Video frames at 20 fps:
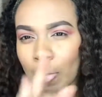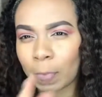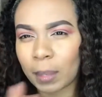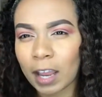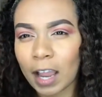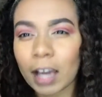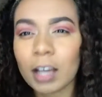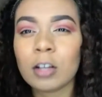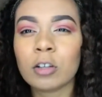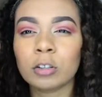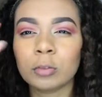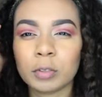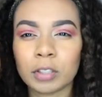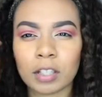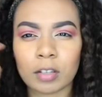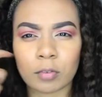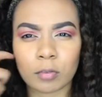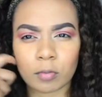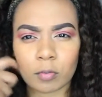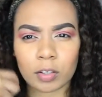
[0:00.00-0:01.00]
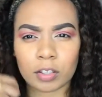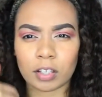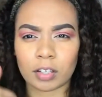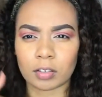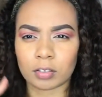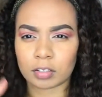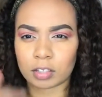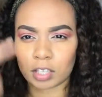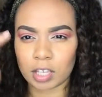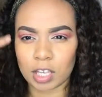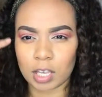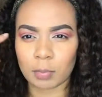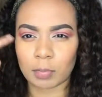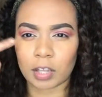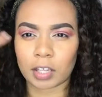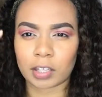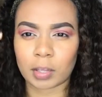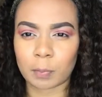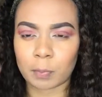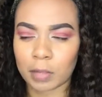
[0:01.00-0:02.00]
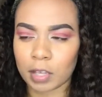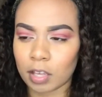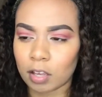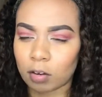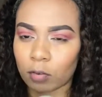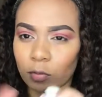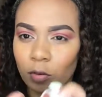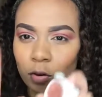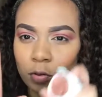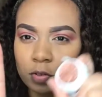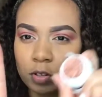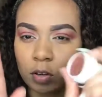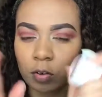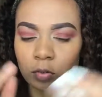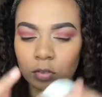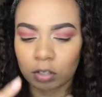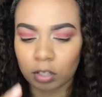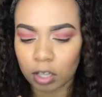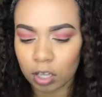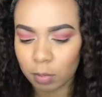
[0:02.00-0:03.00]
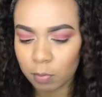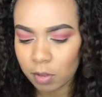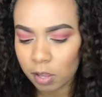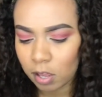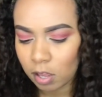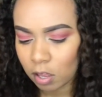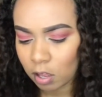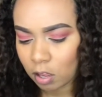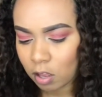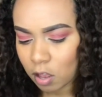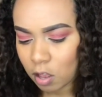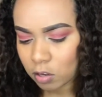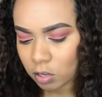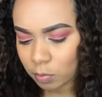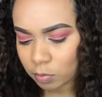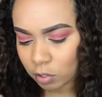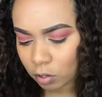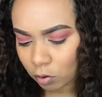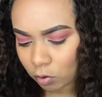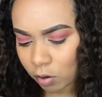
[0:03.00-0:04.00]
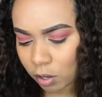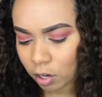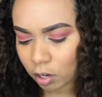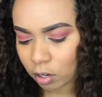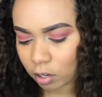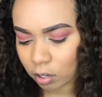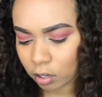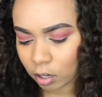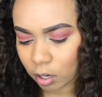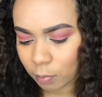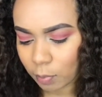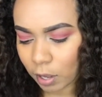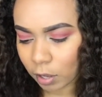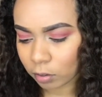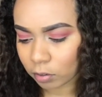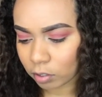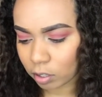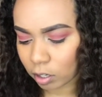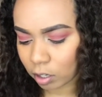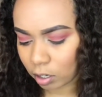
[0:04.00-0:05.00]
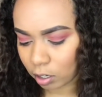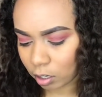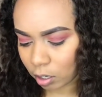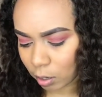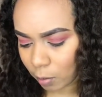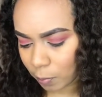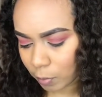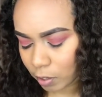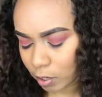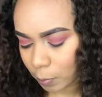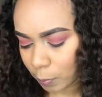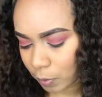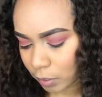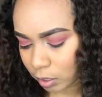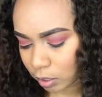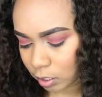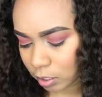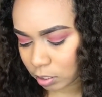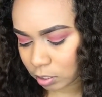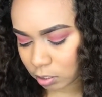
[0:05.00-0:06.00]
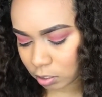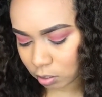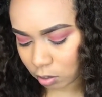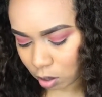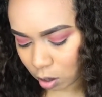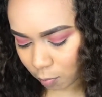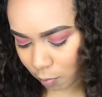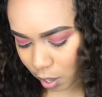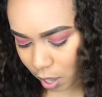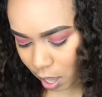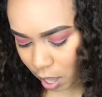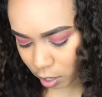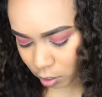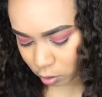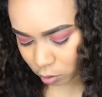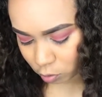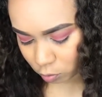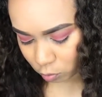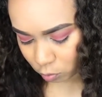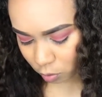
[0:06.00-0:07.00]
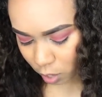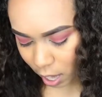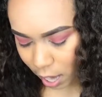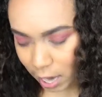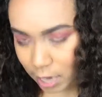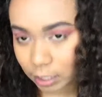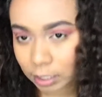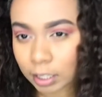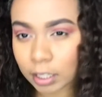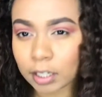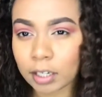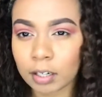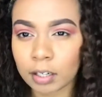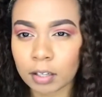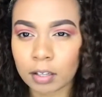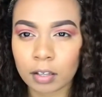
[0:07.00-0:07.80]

and it kind of goes with the theme, like the pink rose gold theme. So I'm just gonna go get a good amount, and I'm gonna put this on my actual eyelid.